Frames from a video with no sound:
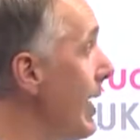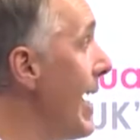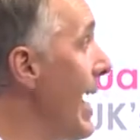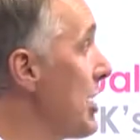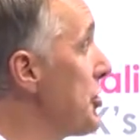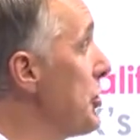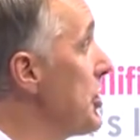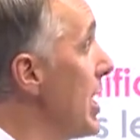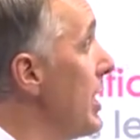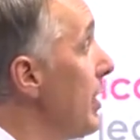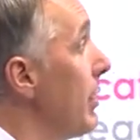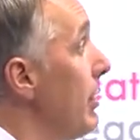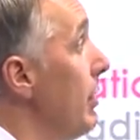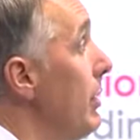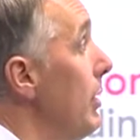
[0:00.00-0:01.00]

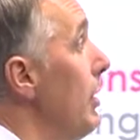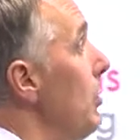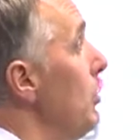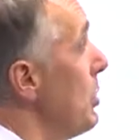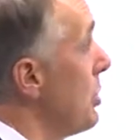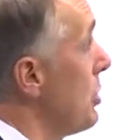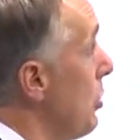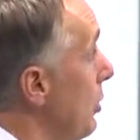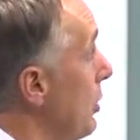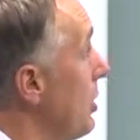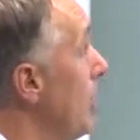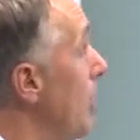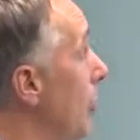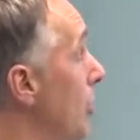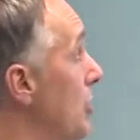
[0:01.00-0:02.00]
AstraZeneca, which is on
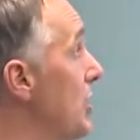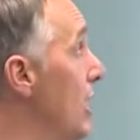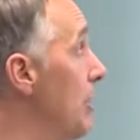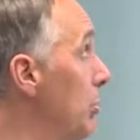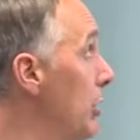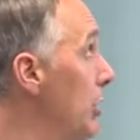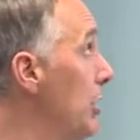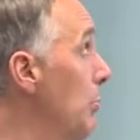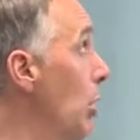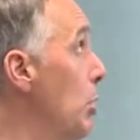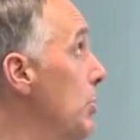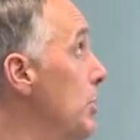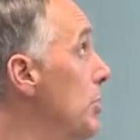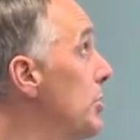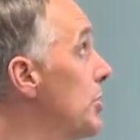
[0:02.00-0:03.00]
the table at the
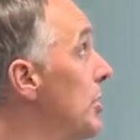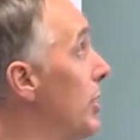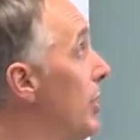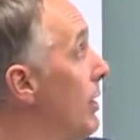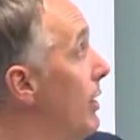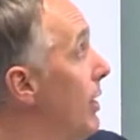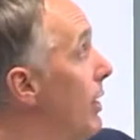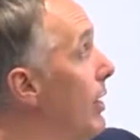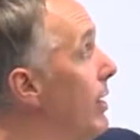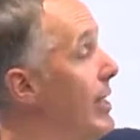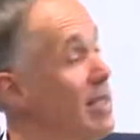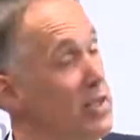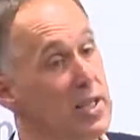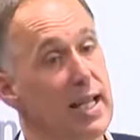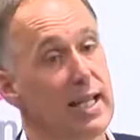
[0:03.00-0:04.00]
moment,
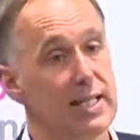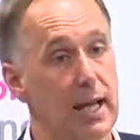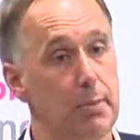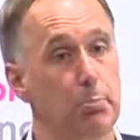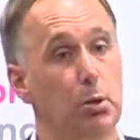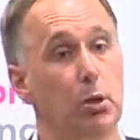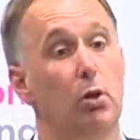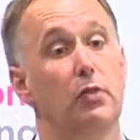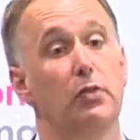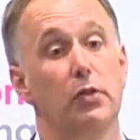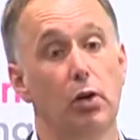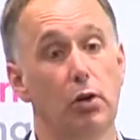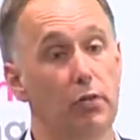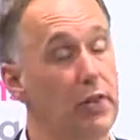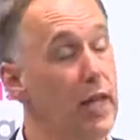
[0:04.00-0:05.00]
is an example
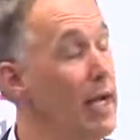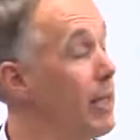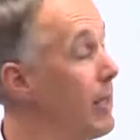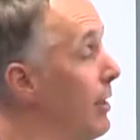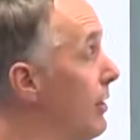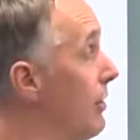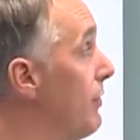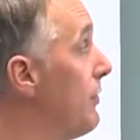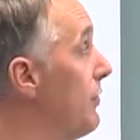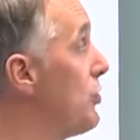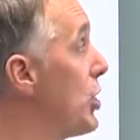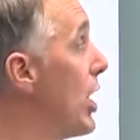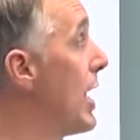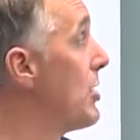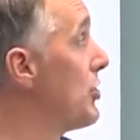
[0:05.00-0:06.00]
of that kind of
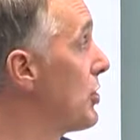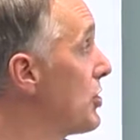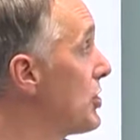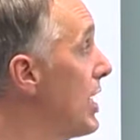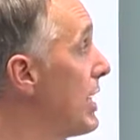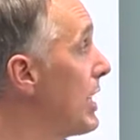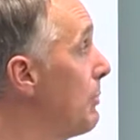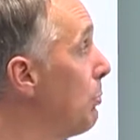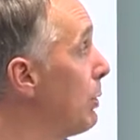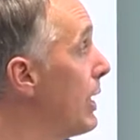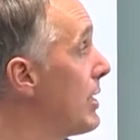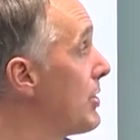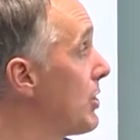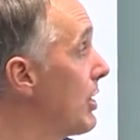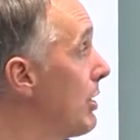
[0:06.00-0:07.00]
change that's taking
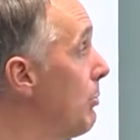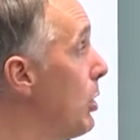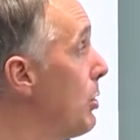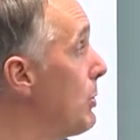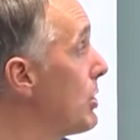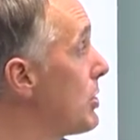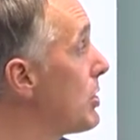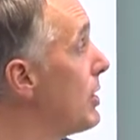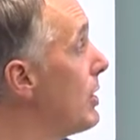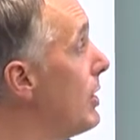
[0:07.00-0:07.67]
place at the moment.